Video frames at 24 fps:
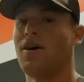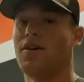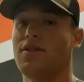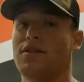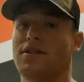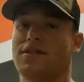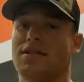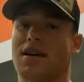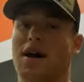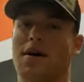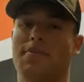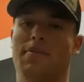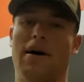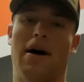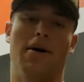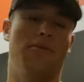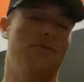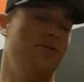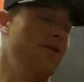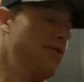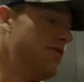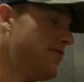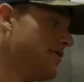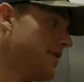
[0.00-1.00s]
on these
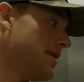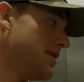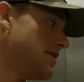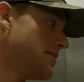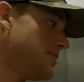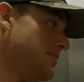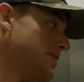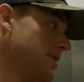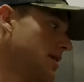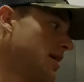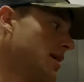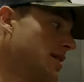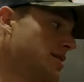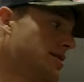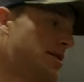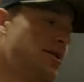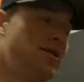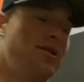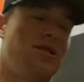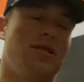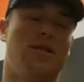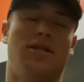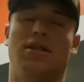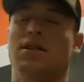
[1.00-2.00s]
compound movements because they're
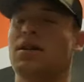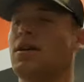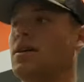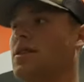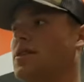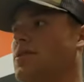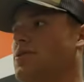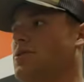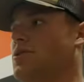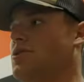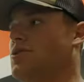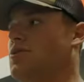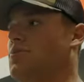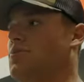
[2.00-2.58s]
just, they're just